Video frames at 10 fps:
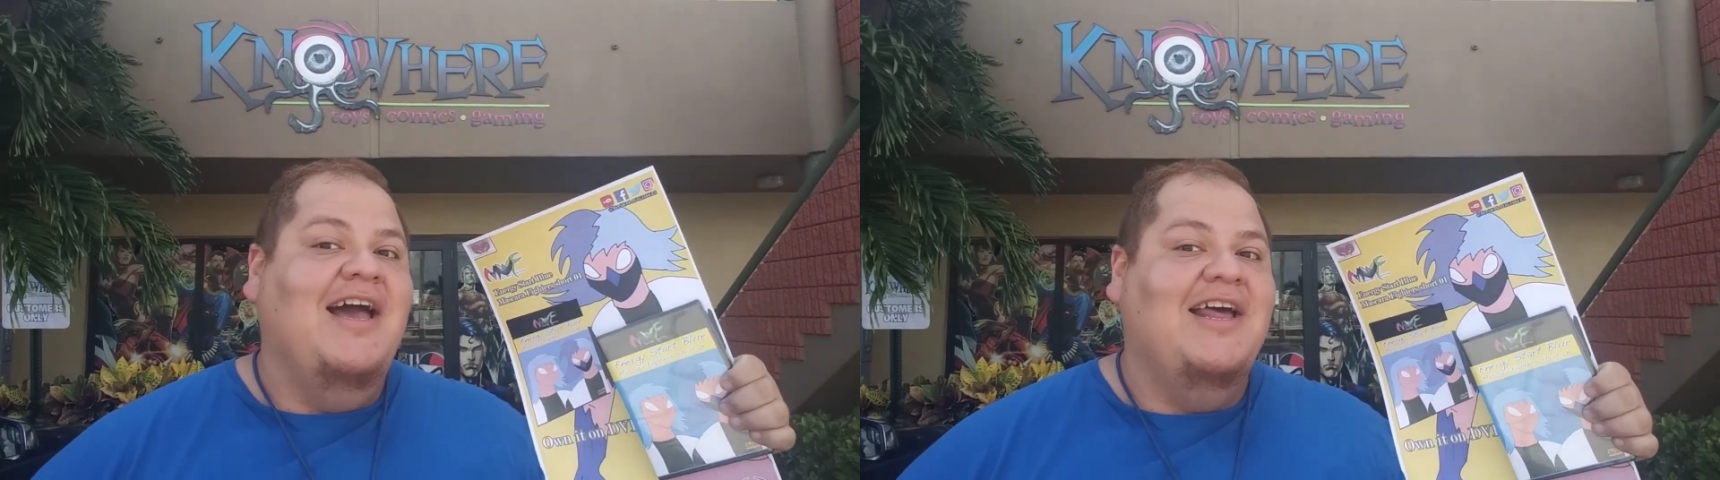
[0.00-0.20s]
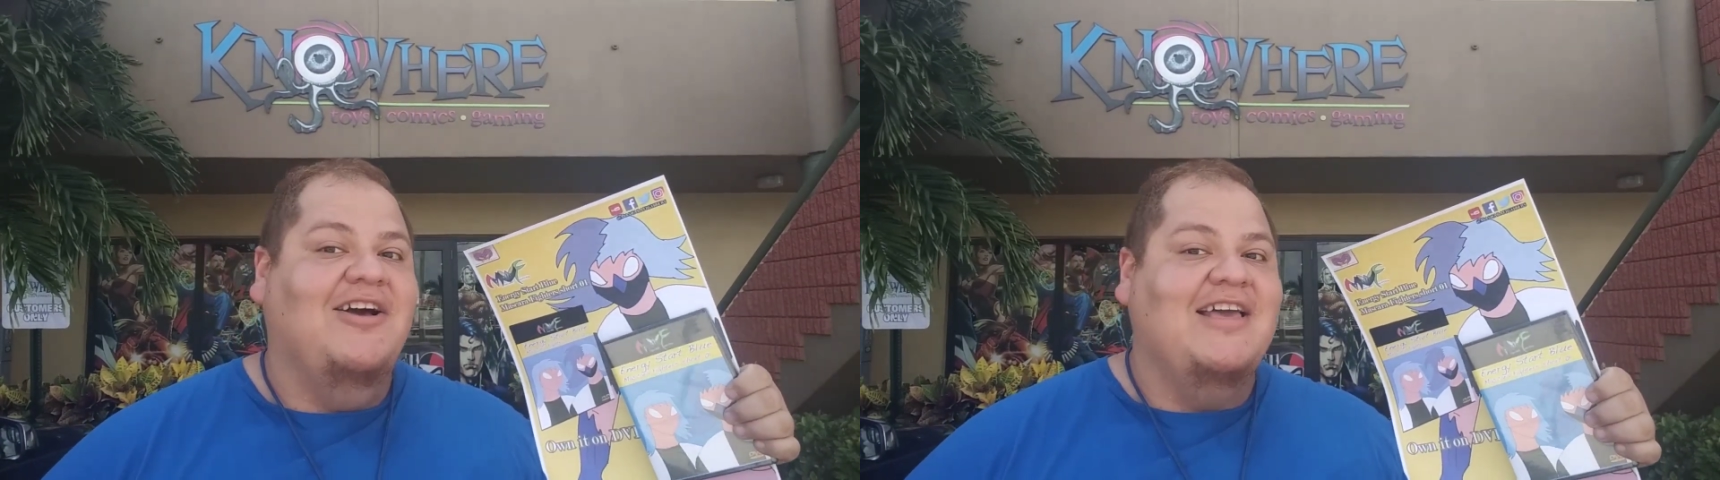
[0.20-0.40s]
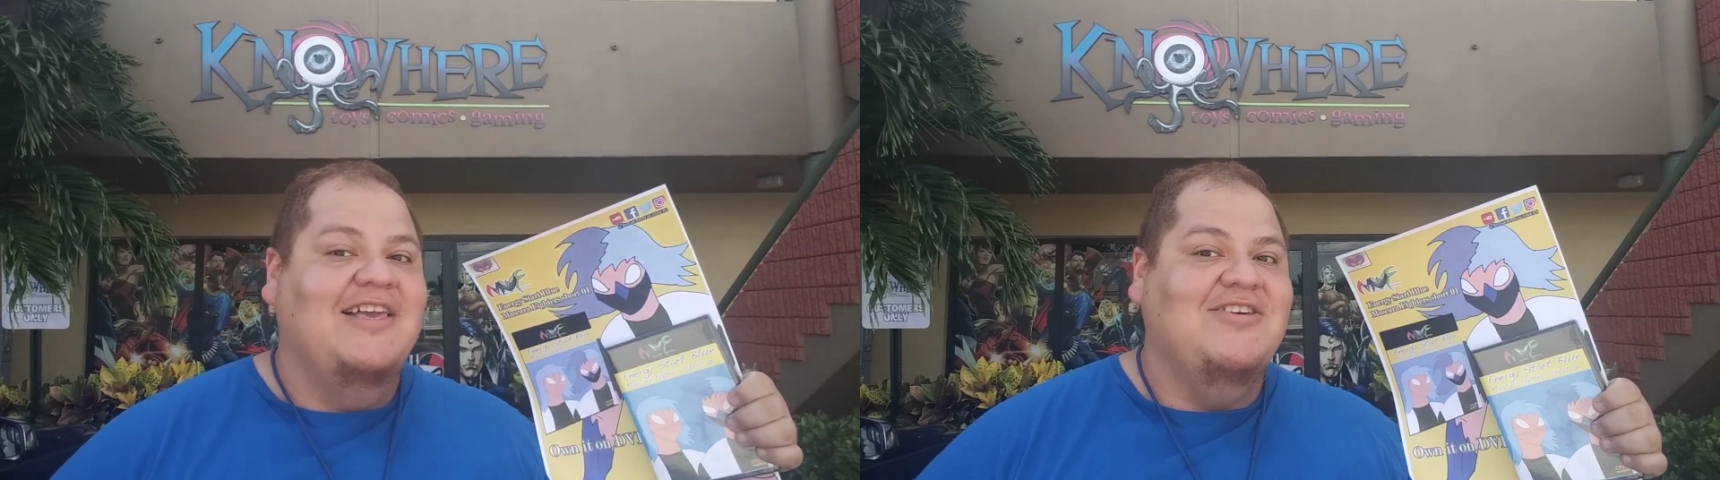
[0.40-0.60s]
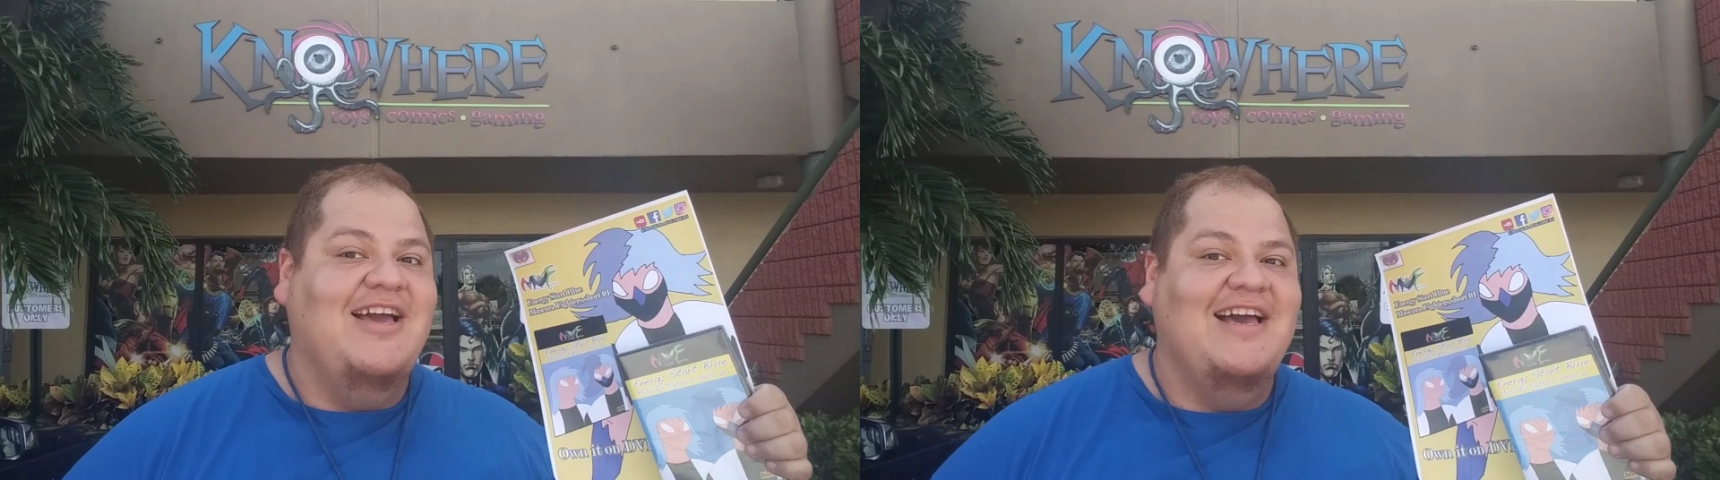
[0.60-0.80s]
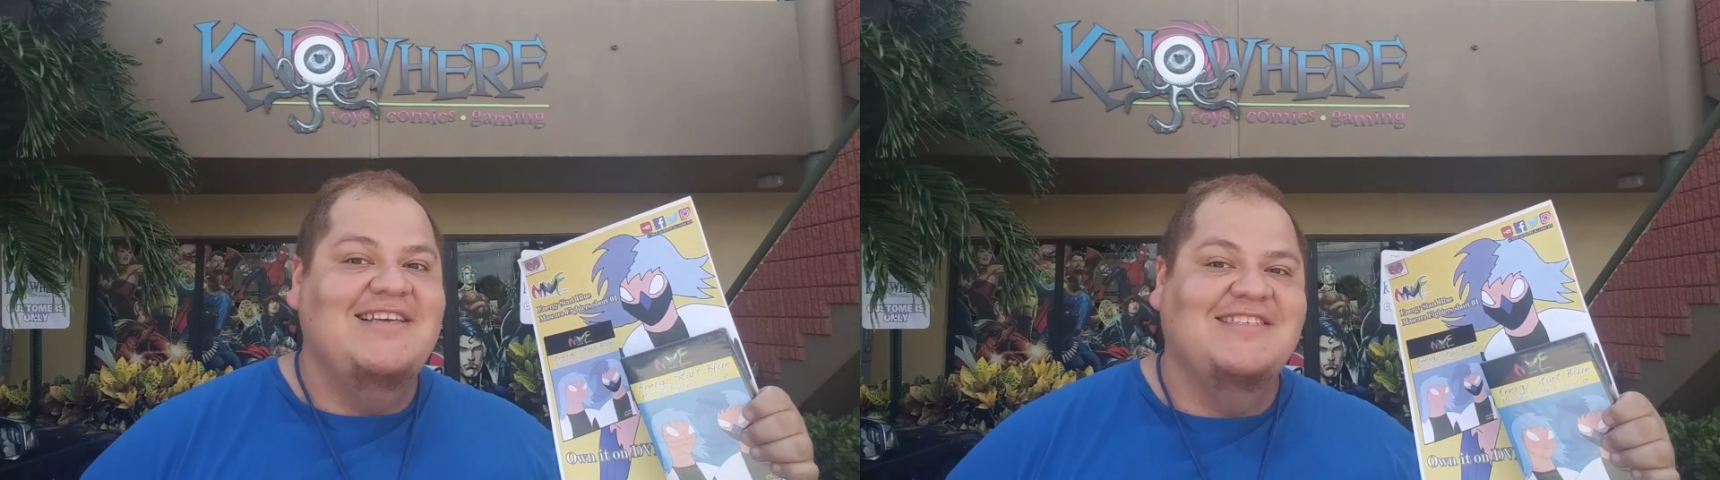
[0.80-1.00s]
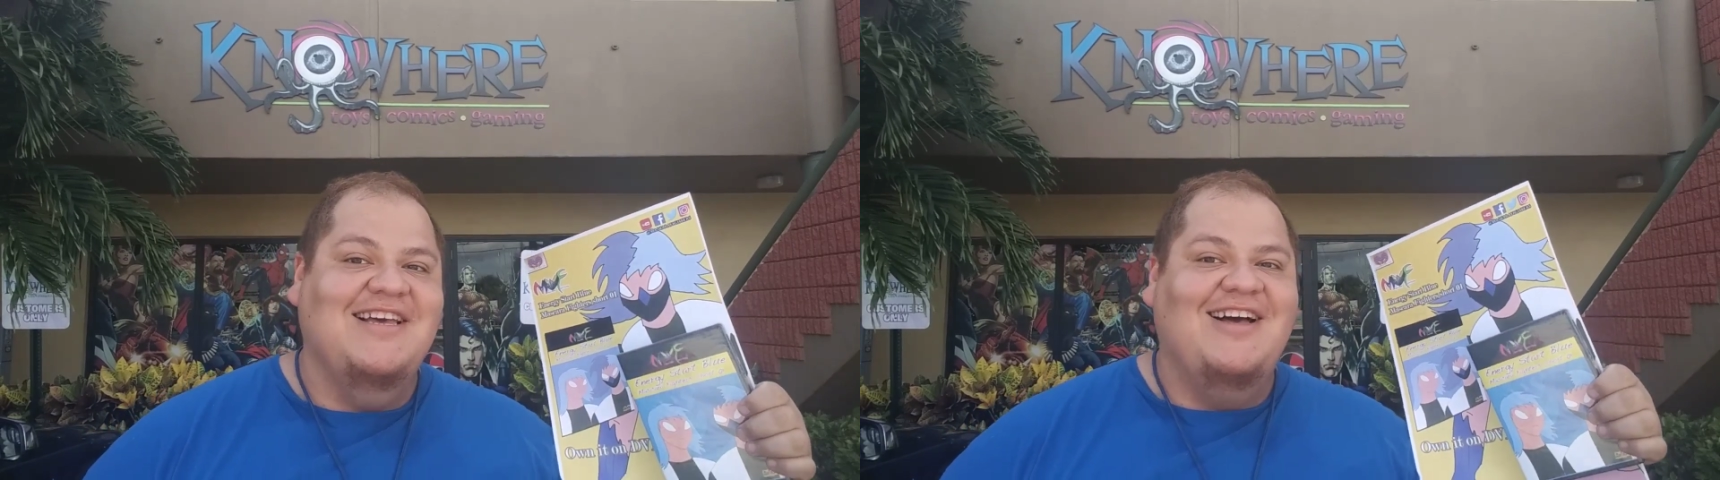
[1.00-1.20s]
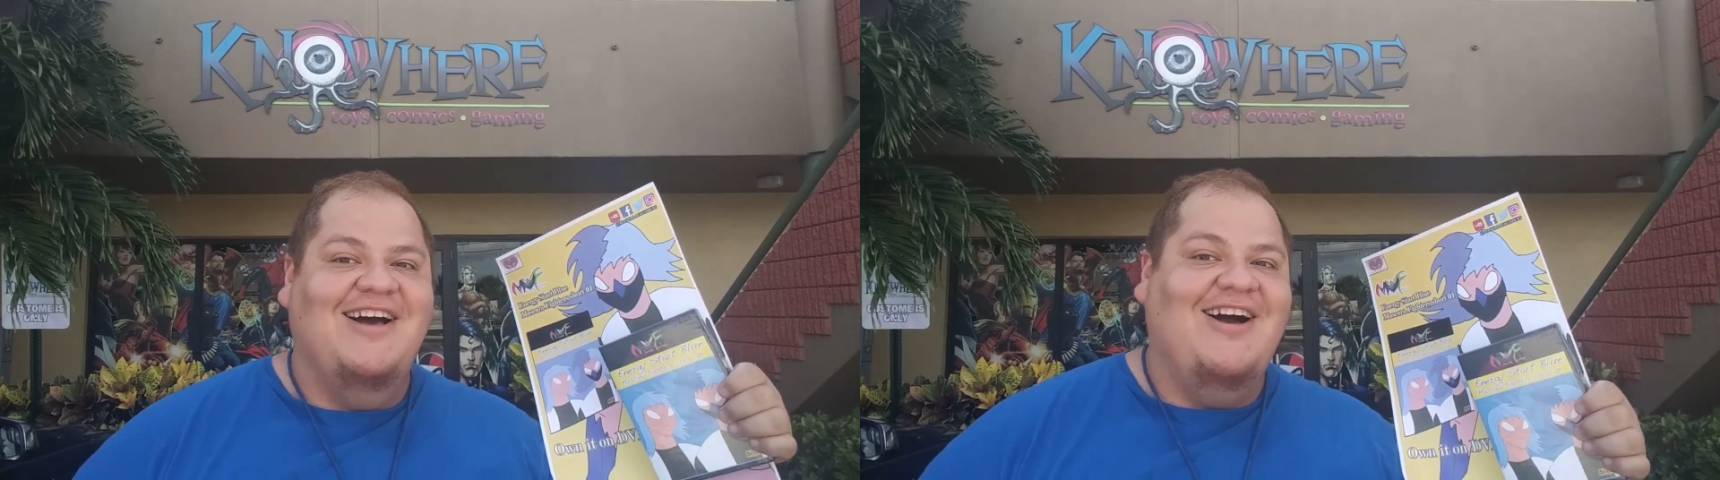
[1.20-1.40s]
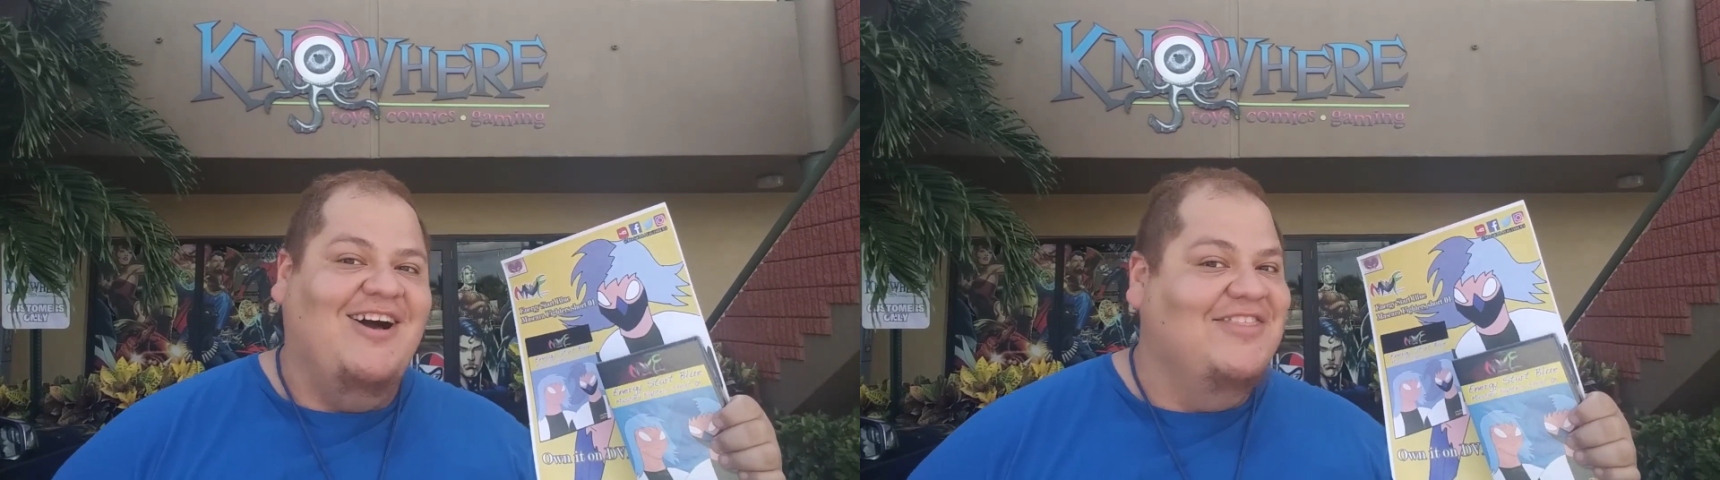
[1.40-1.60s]
And I'll catch you guys
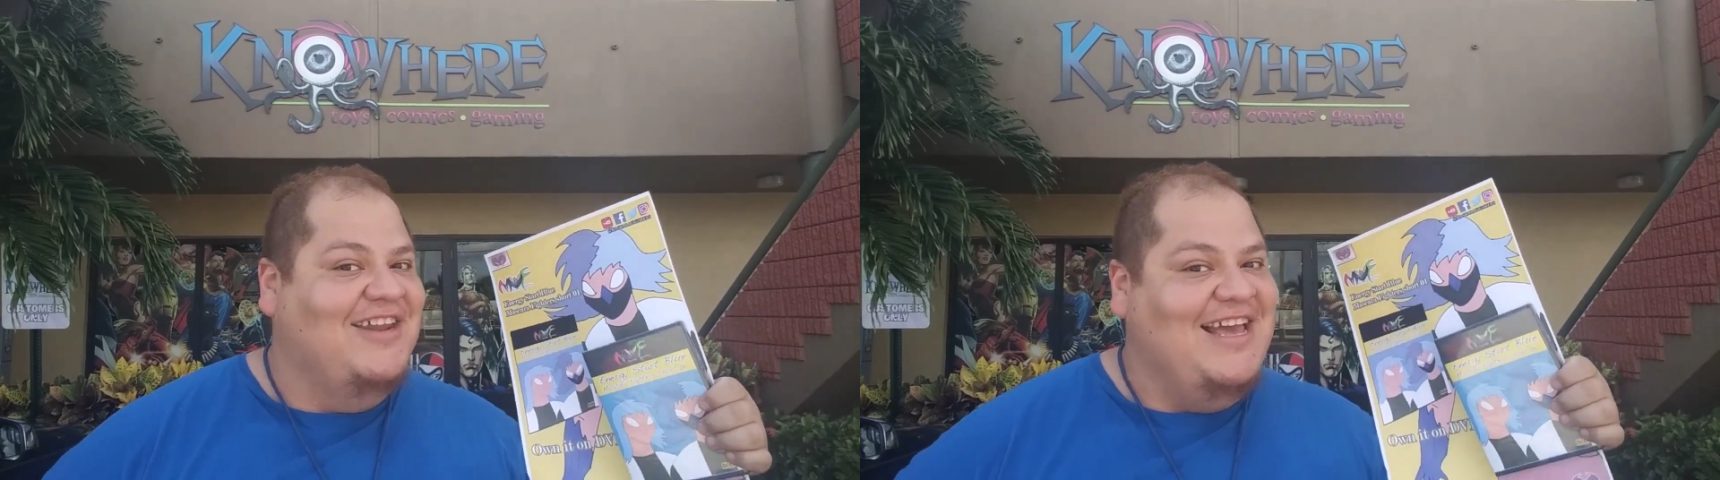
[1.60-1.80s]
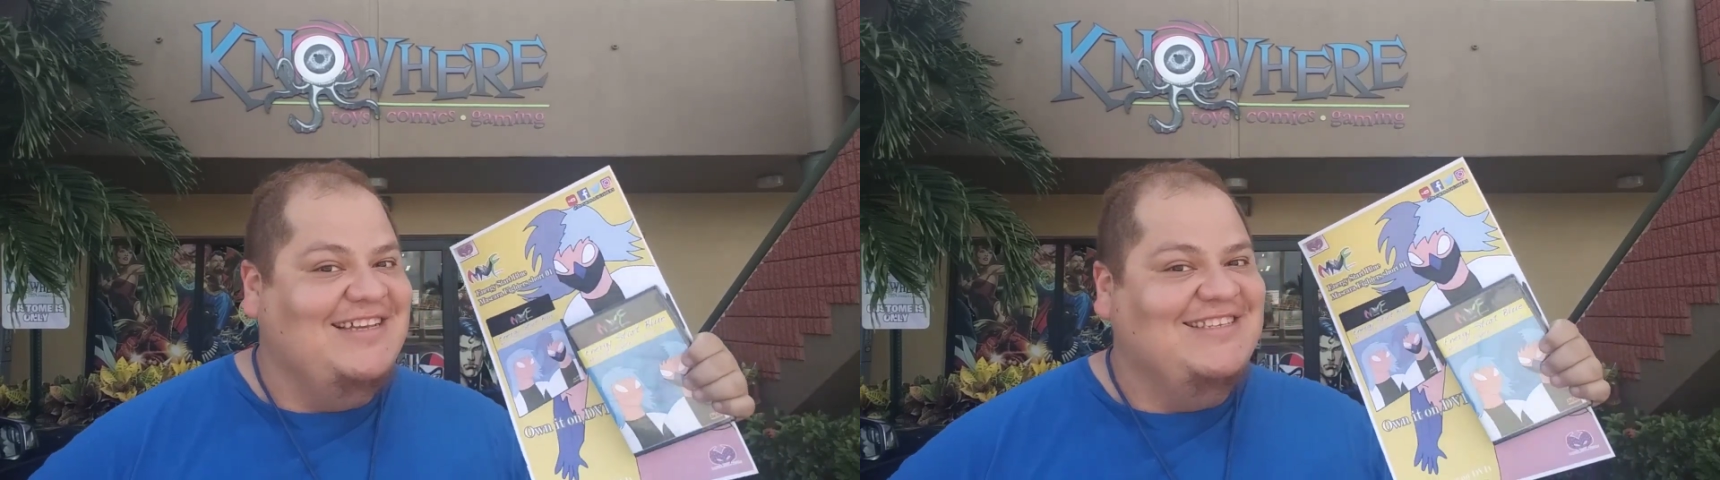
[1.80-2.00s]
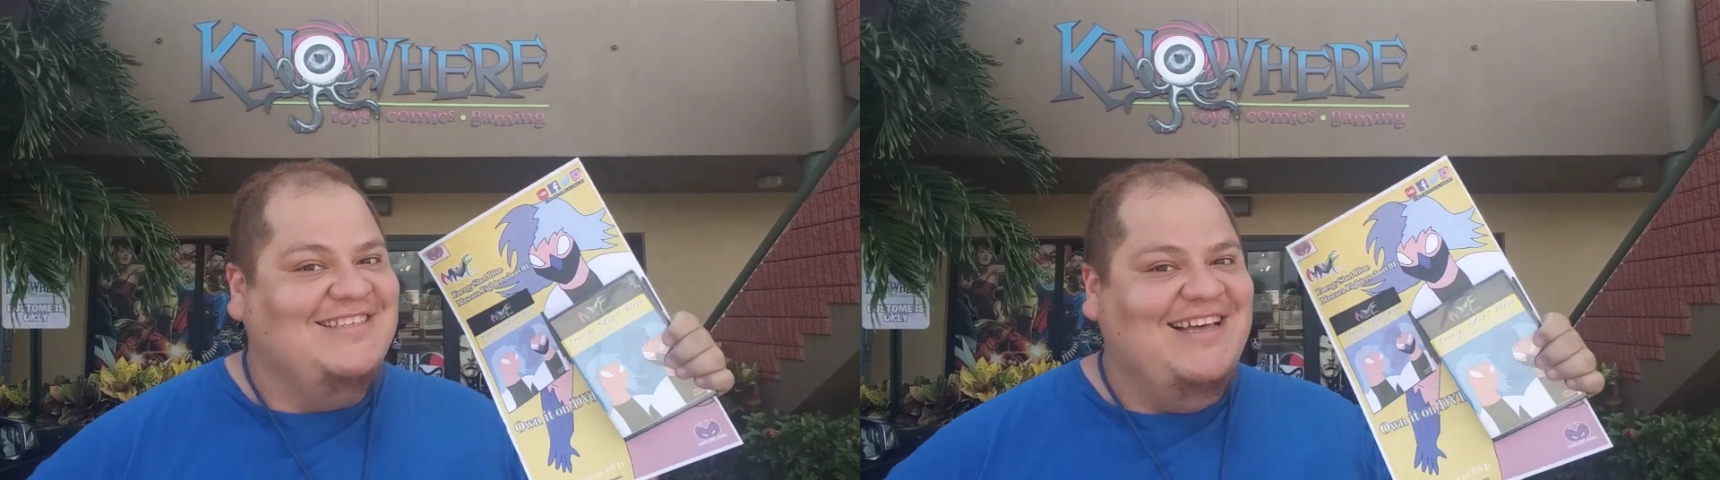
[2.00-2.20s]
on the next